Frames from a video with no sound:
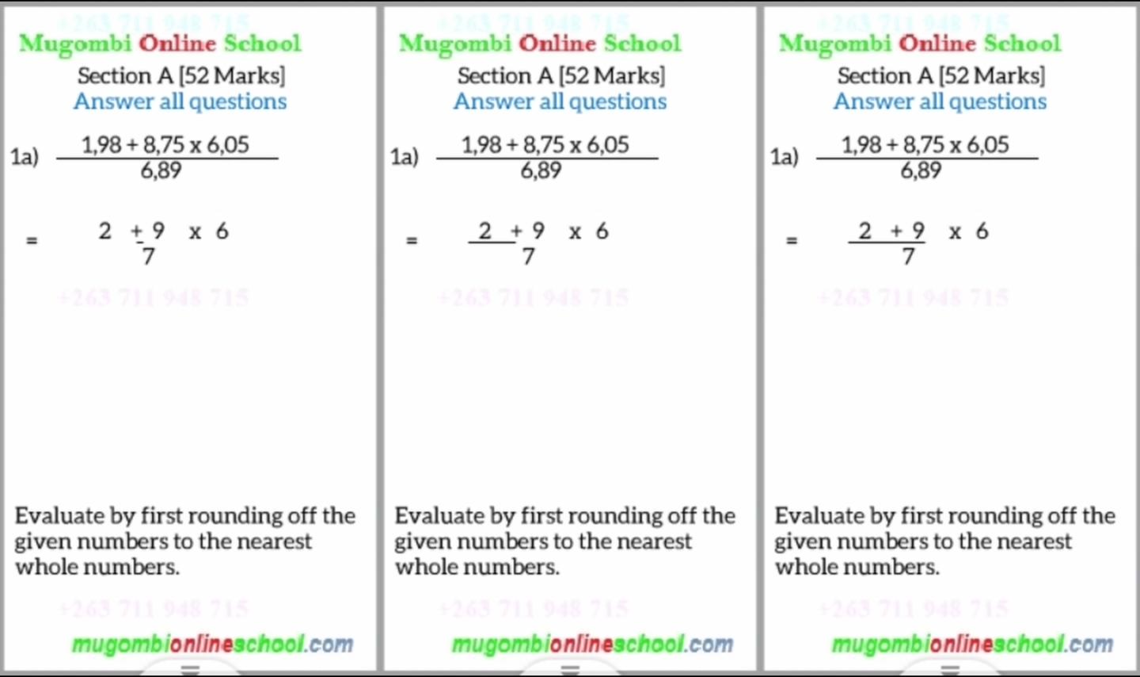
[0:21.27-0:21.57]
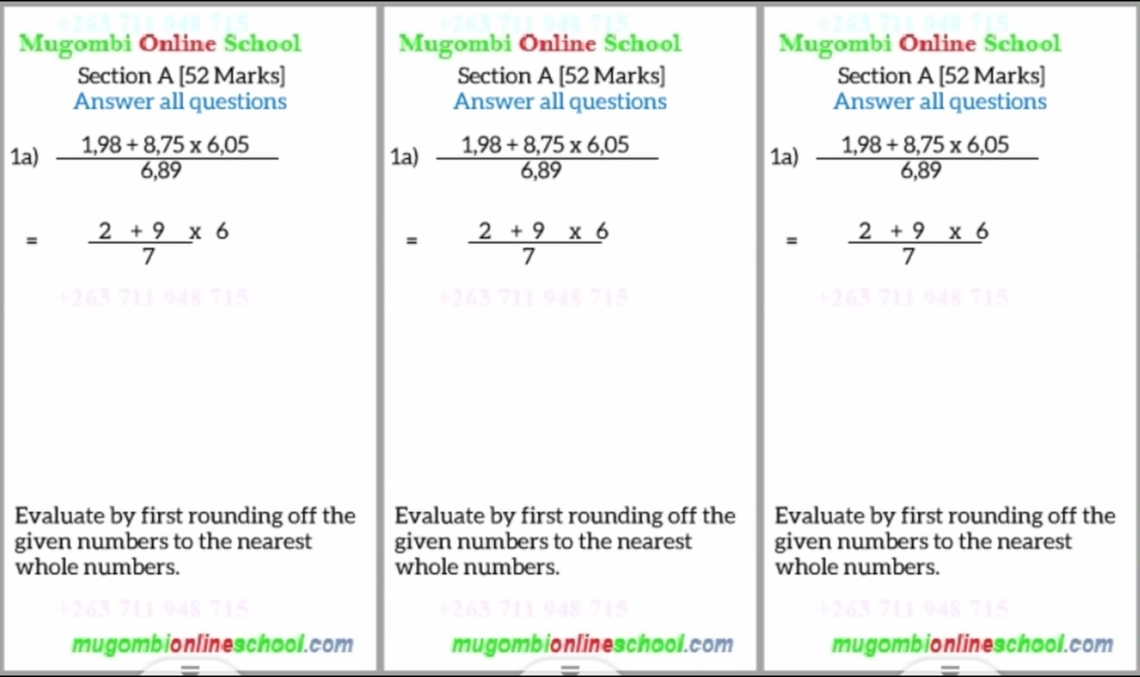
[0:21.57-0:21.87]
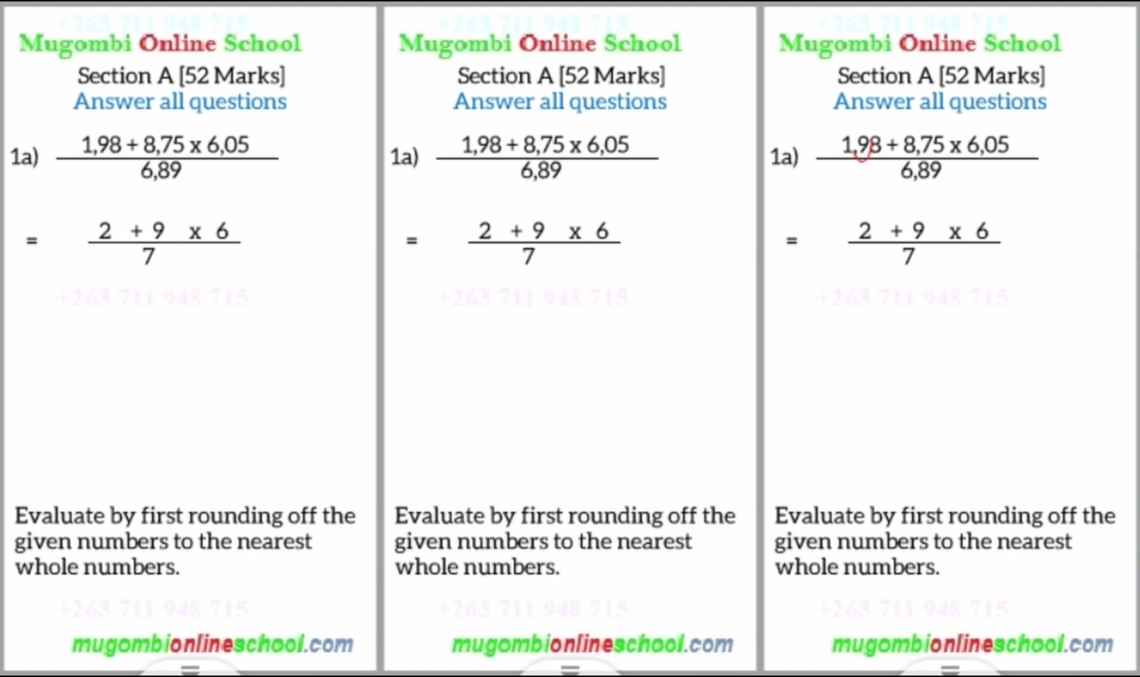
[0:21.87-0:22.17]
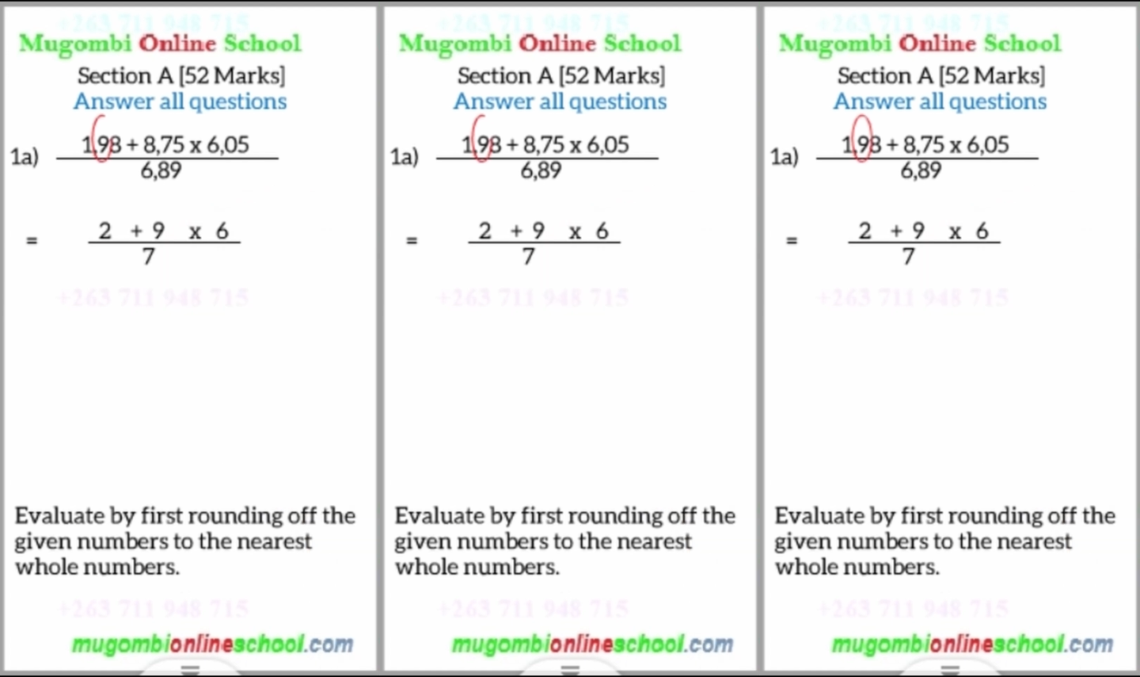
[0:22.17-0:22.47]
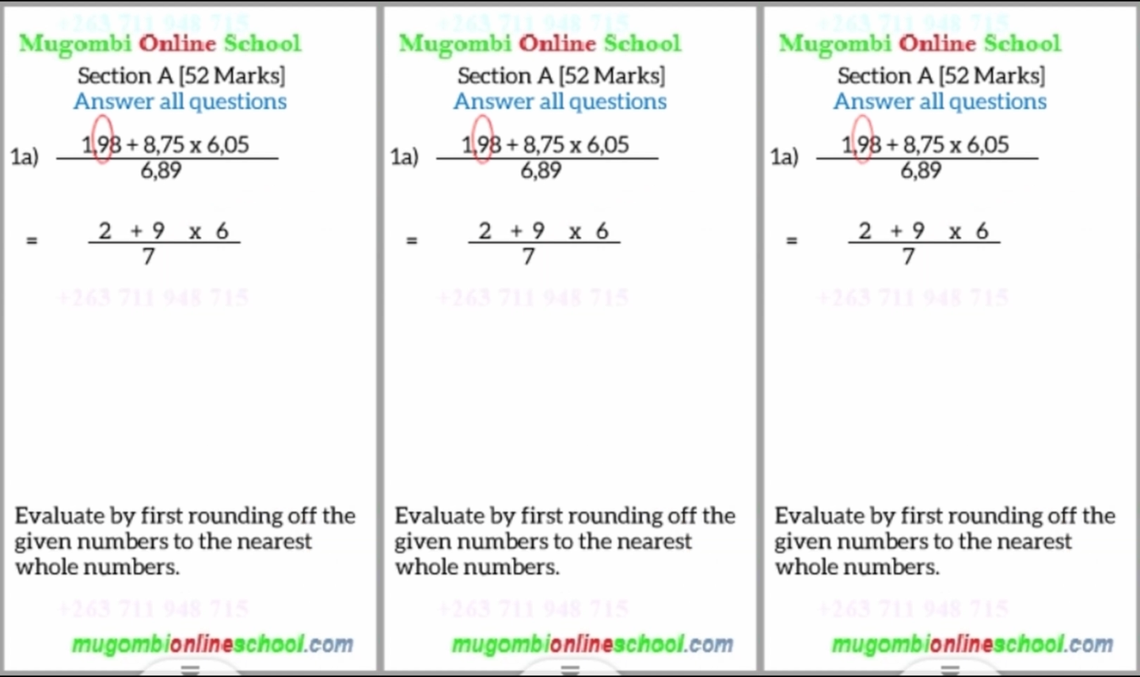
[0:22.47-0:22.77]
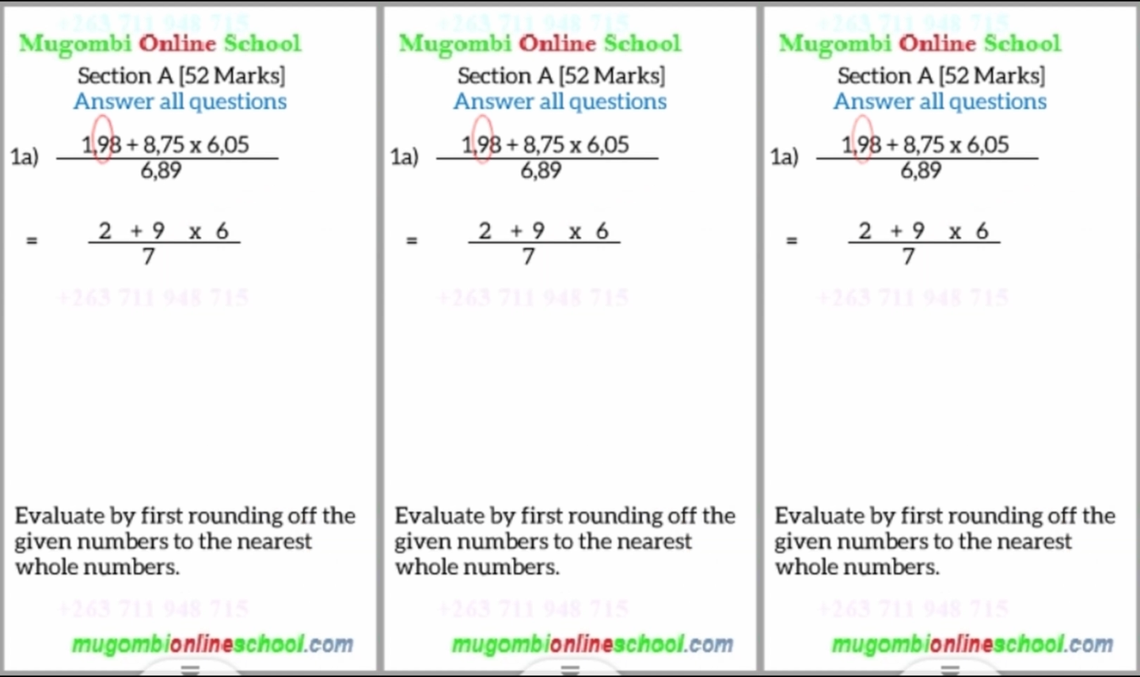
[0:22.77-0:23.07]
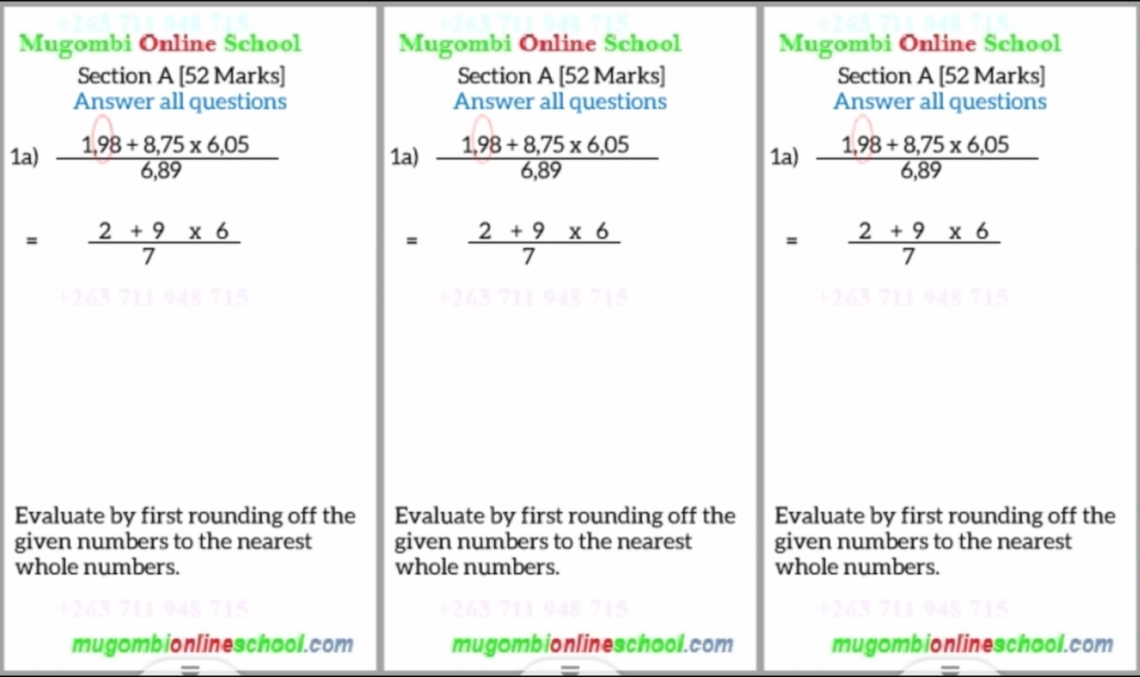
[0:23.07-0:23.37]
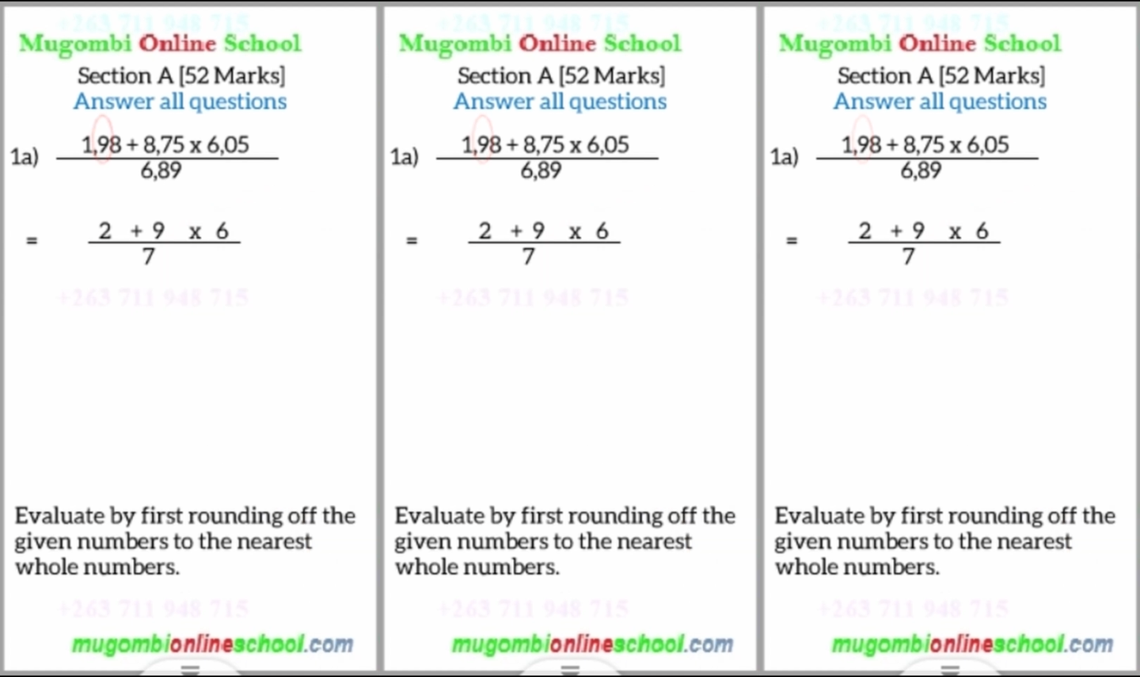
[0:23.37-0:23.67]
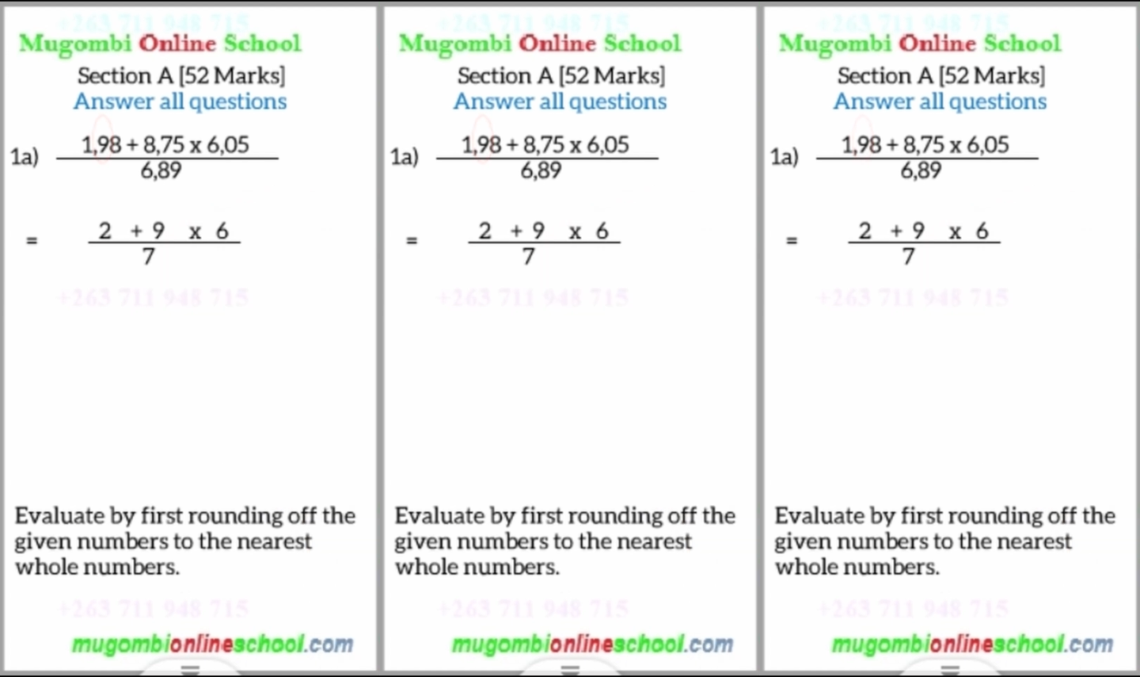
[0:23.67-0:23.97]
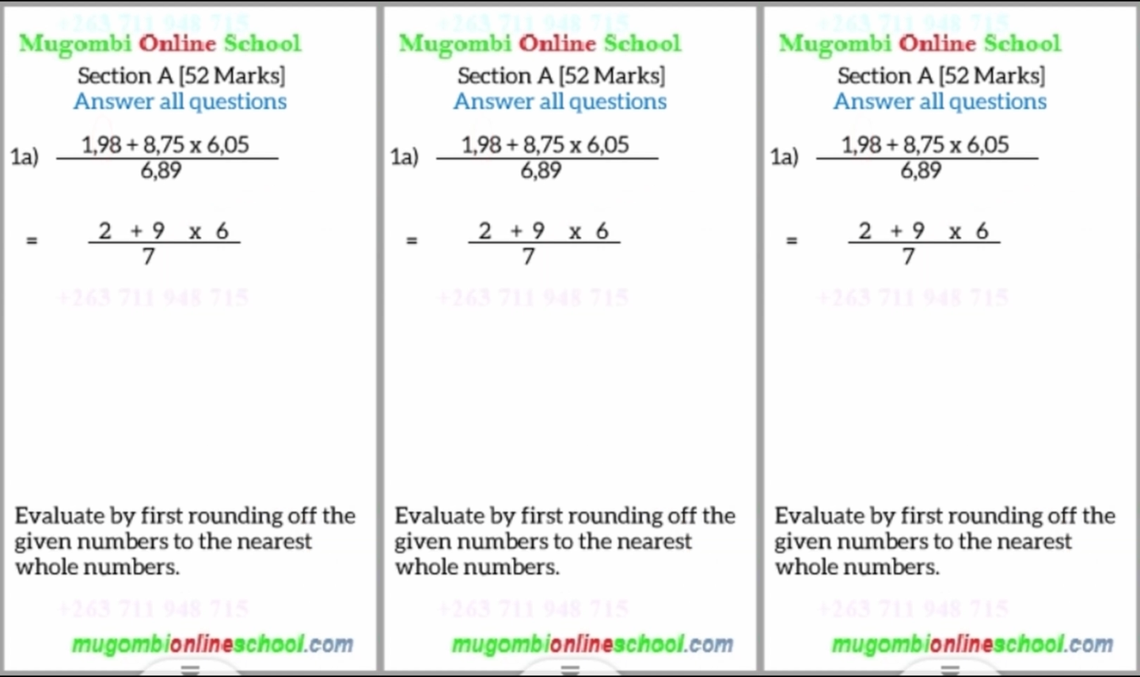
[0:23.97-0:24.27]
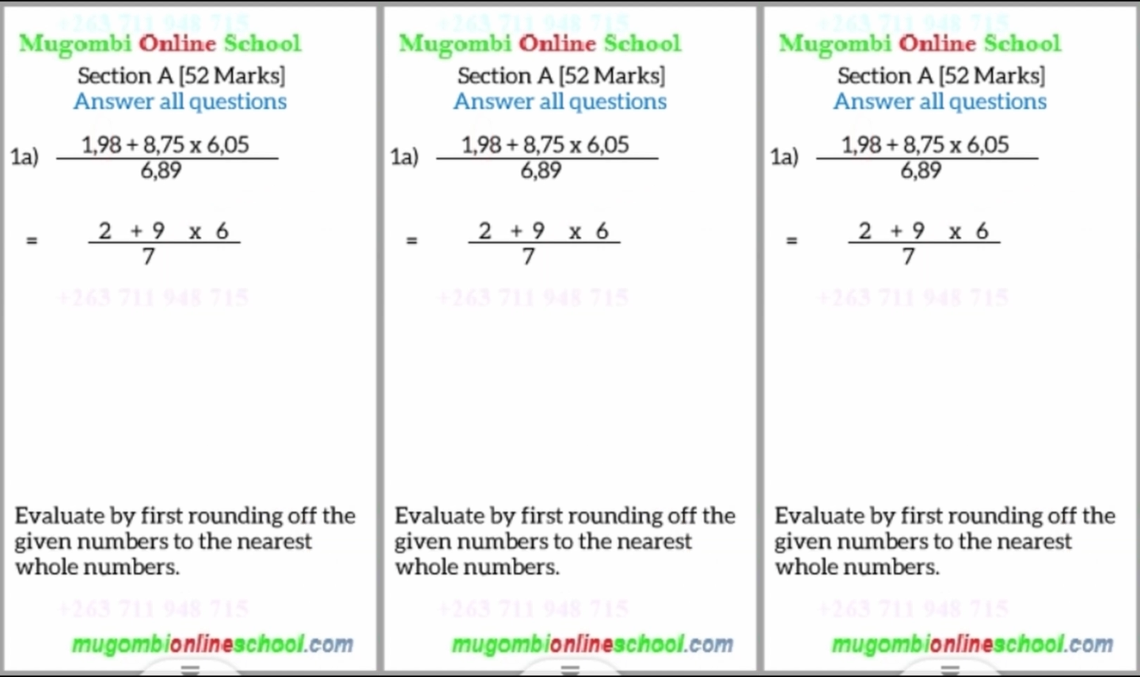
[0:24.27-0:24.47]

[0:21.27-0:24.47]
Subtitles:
Nobody's mouth can be seen.